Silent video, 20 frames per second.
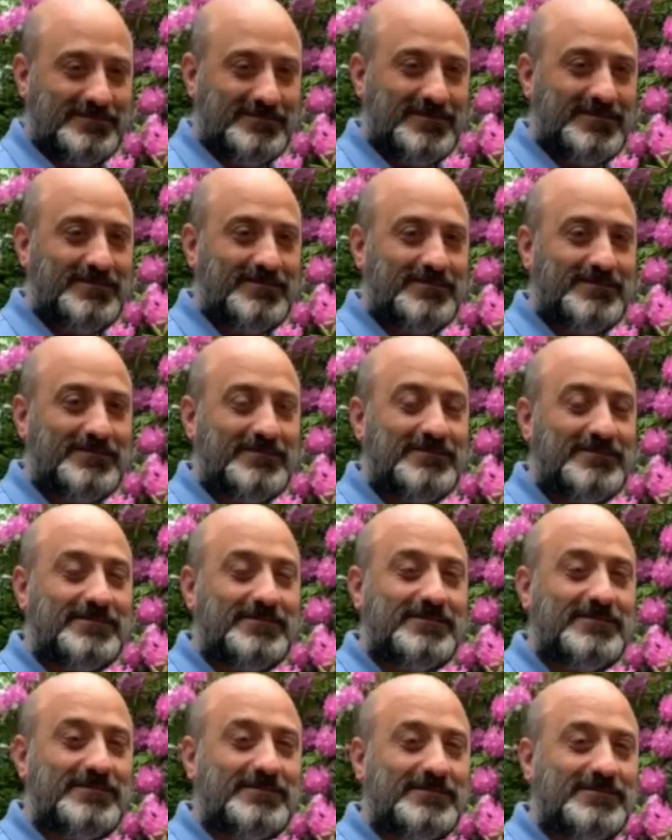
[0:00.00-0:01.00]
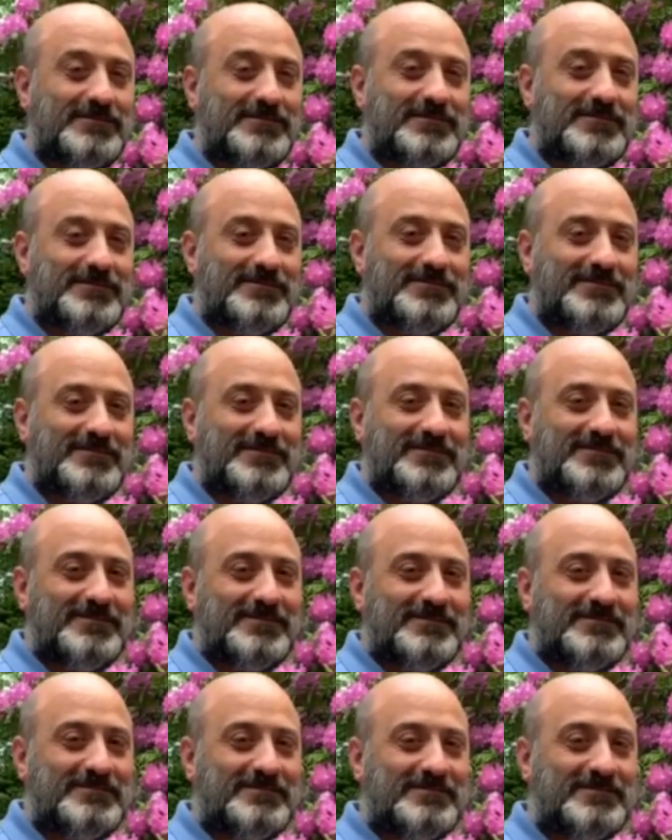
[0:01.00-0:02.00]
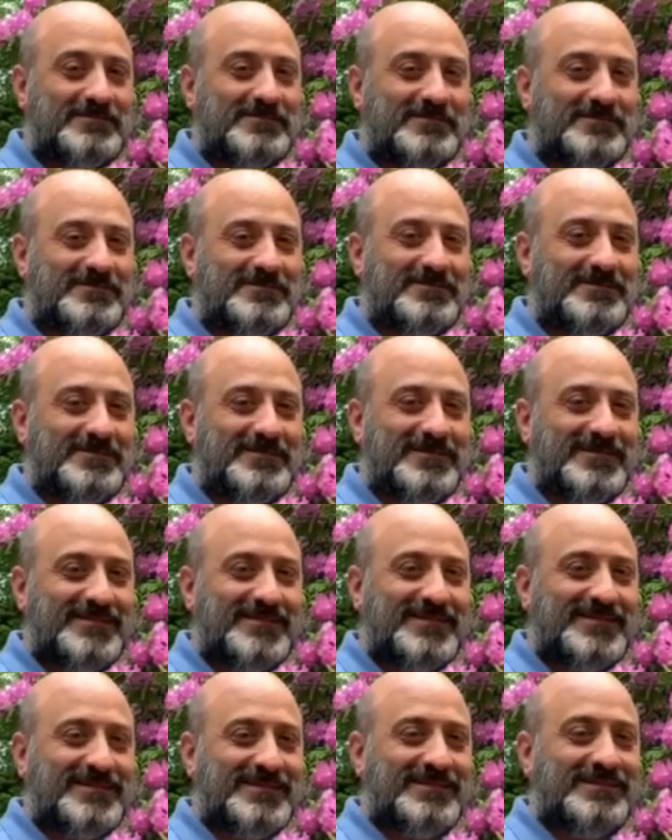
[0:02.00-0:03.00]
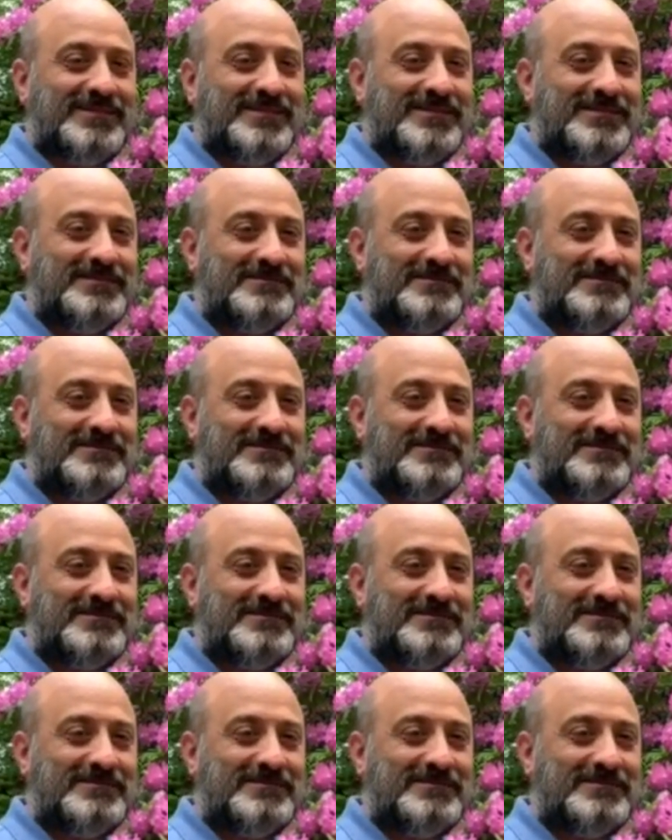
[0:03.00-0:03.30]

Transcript: No words are spoken by the person on screen.